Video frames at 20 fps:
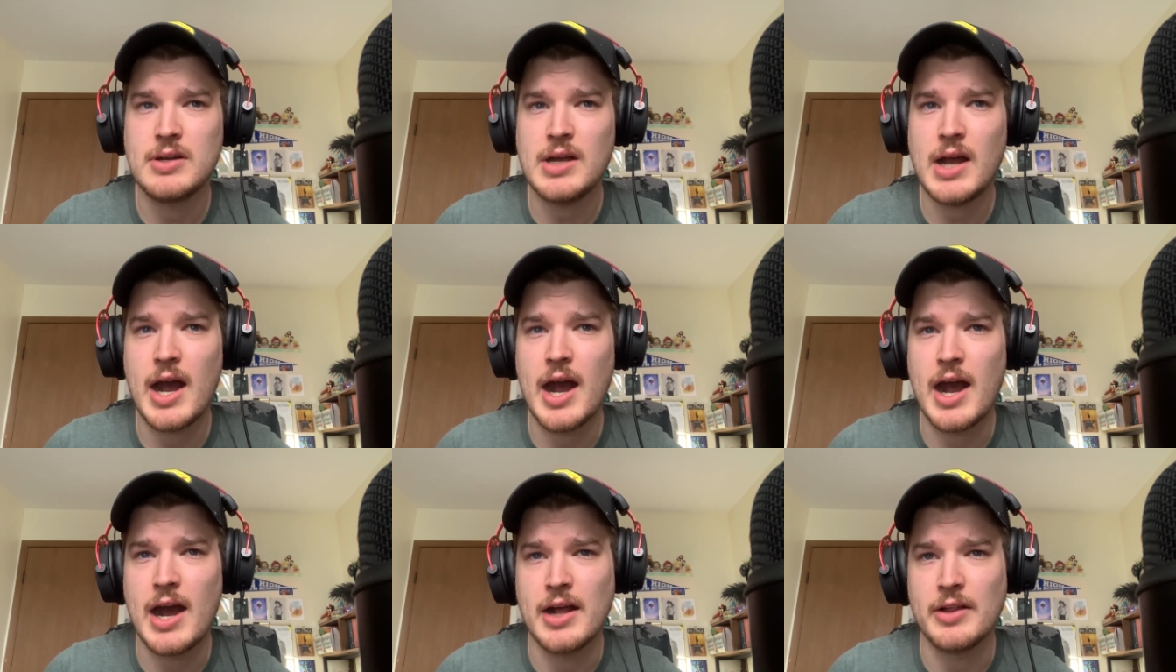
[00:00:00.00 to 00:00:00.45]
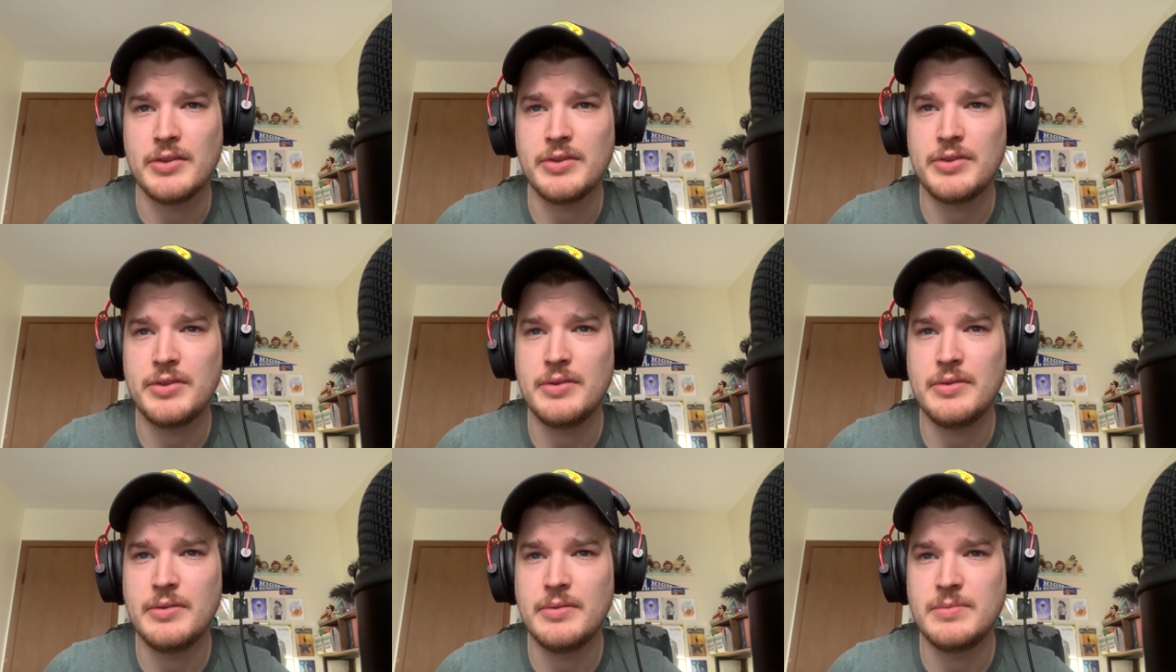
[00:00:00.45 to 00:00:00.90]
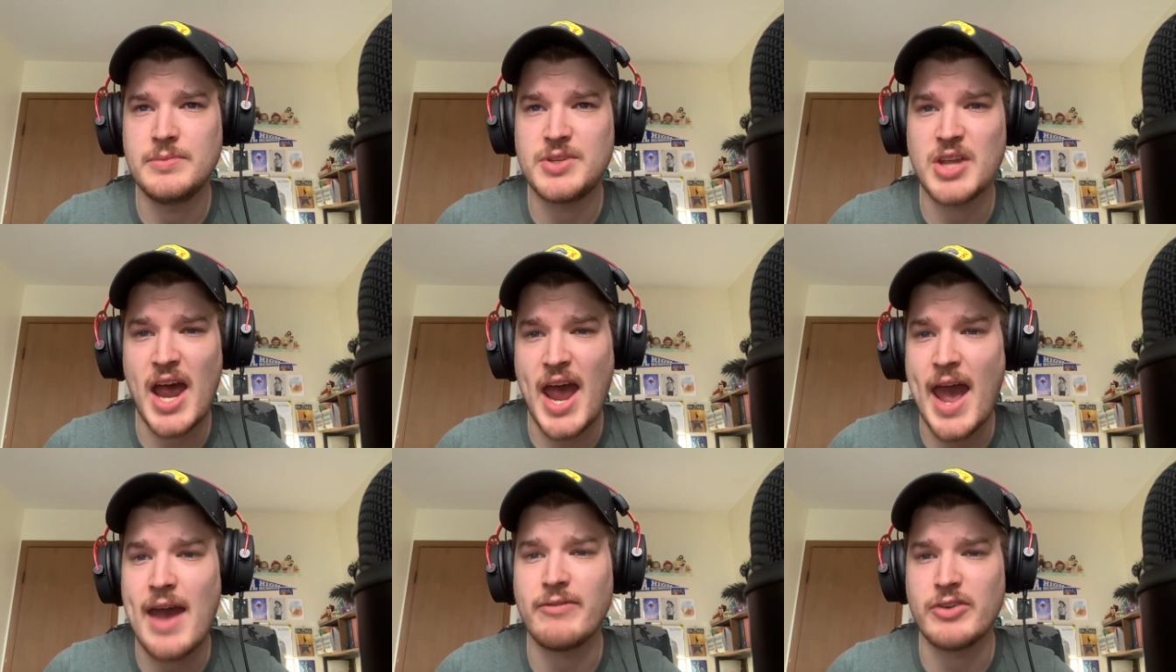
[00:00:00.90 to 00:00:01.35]
to
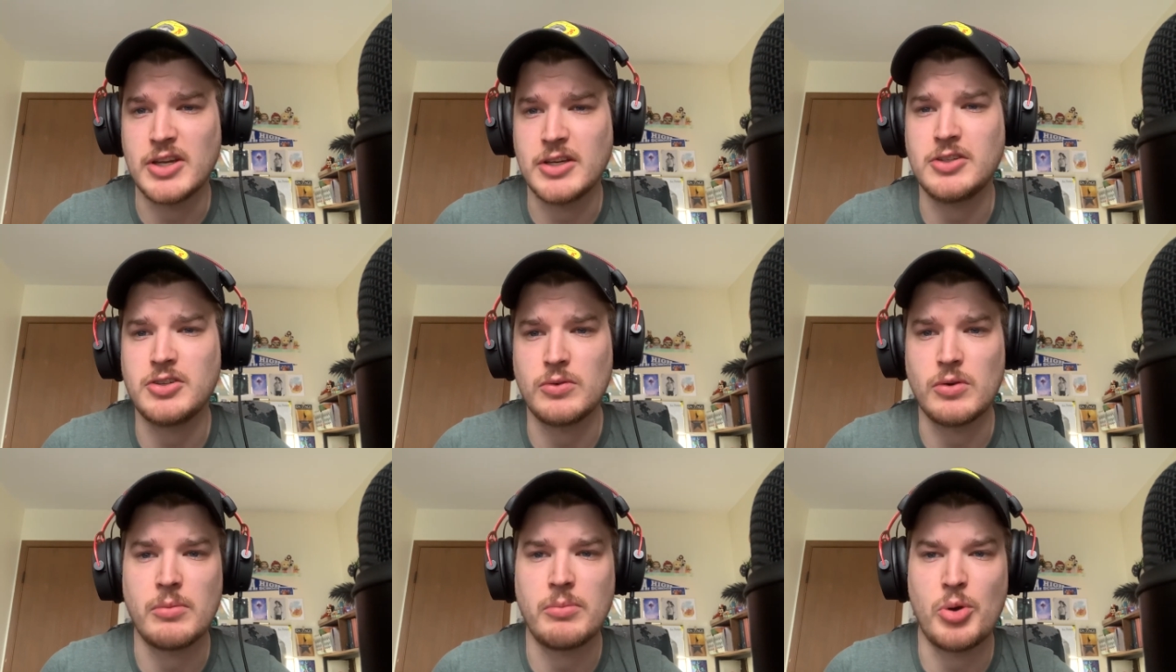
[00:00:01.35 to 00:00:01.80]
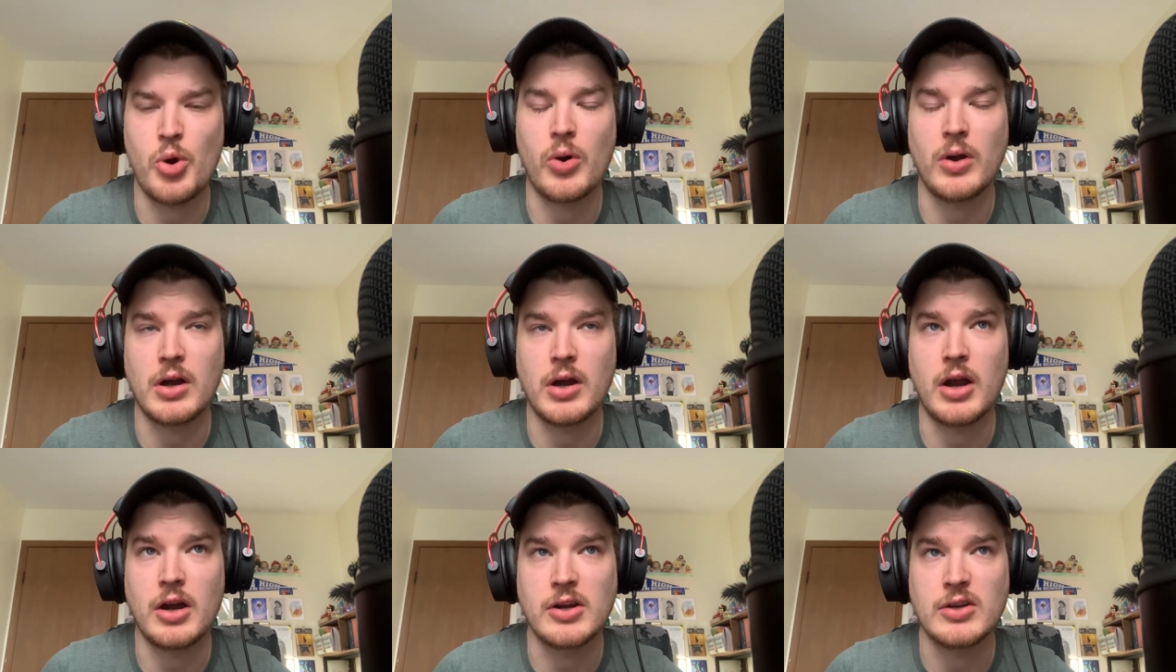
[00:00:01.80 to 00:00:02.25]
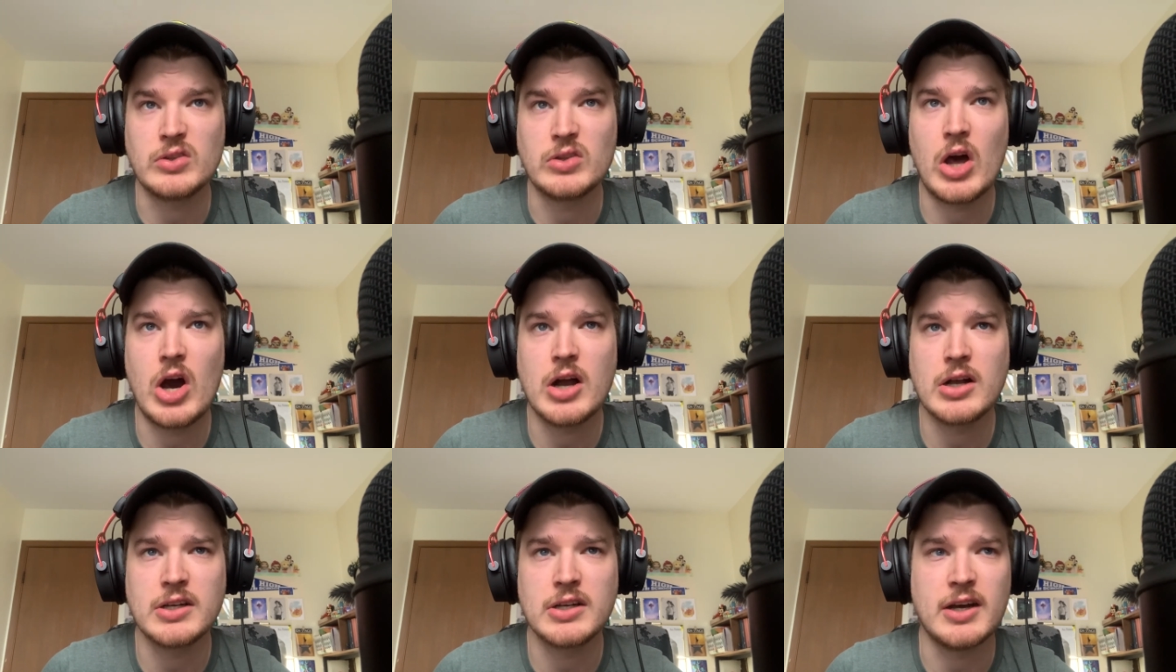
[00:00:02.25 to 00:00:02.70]
having to report our
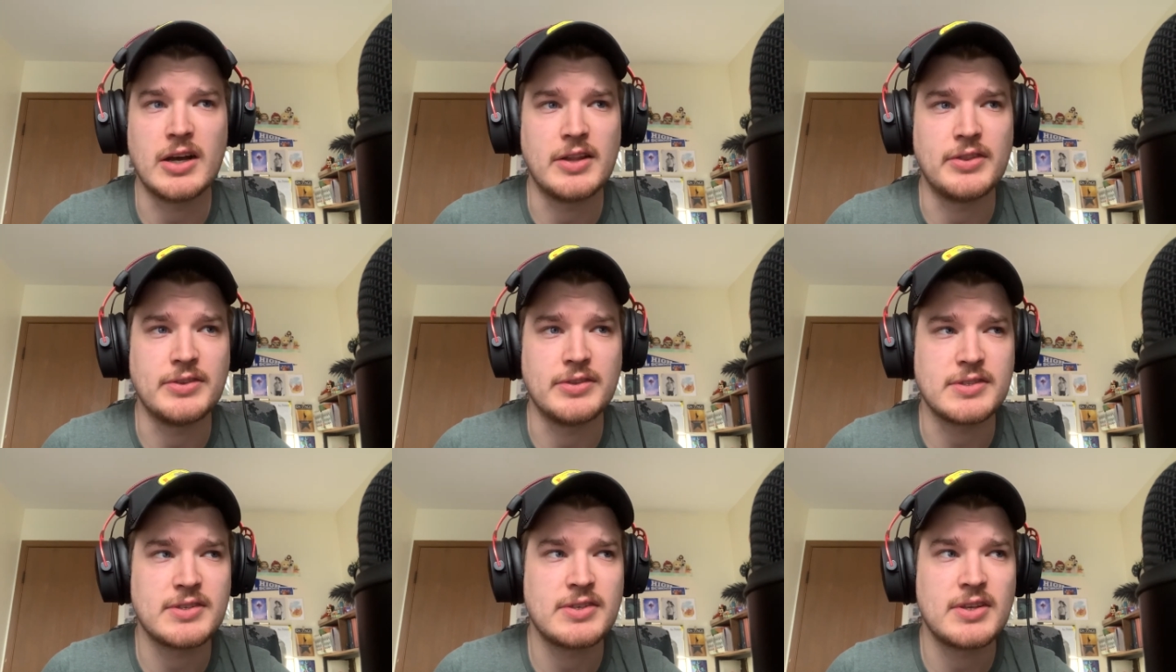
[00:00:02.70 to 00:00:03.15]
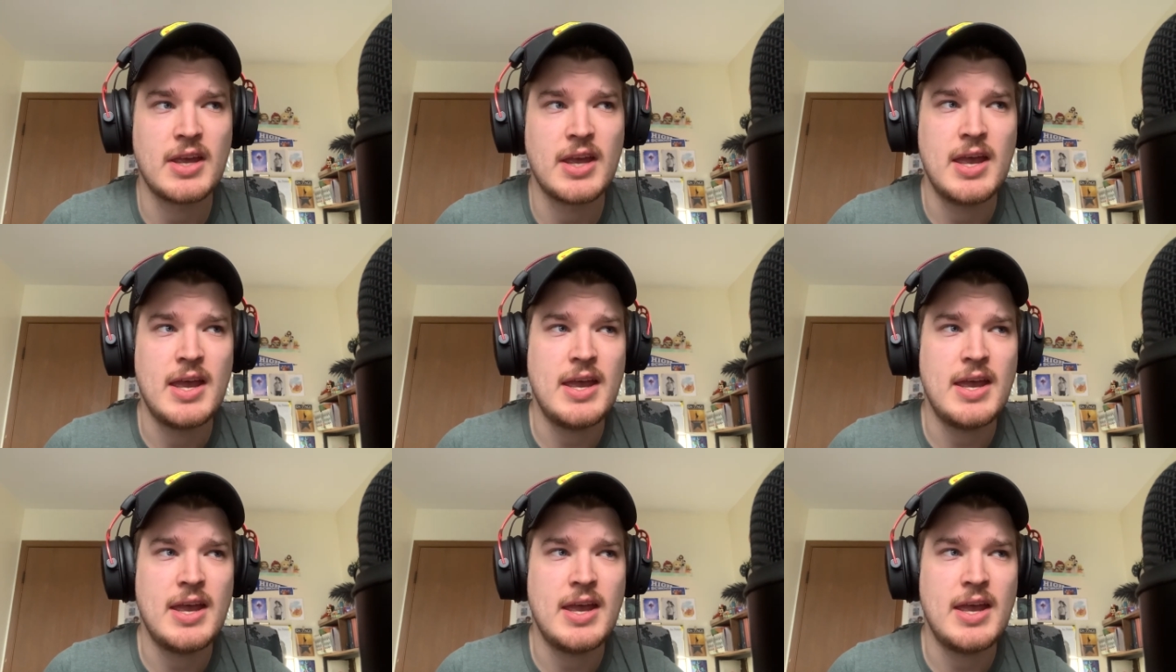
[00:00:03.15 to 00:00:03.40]
long guns.